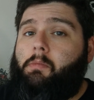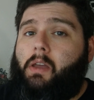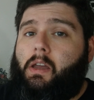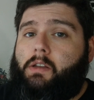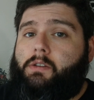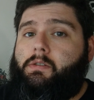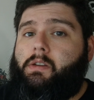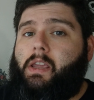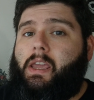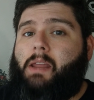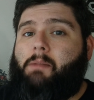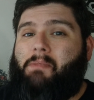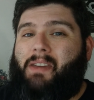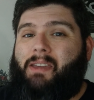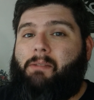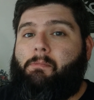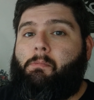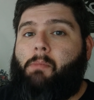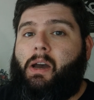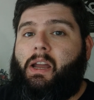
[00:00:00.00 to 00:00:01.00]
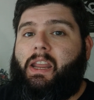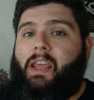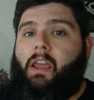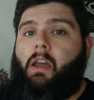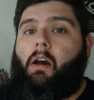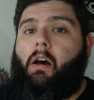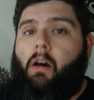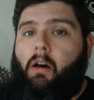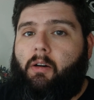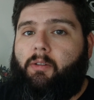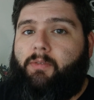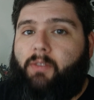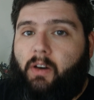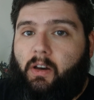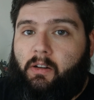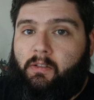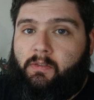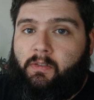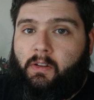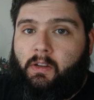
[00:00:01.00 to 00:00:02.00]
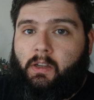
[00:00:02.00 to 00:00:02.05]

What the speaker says: country can make money off of.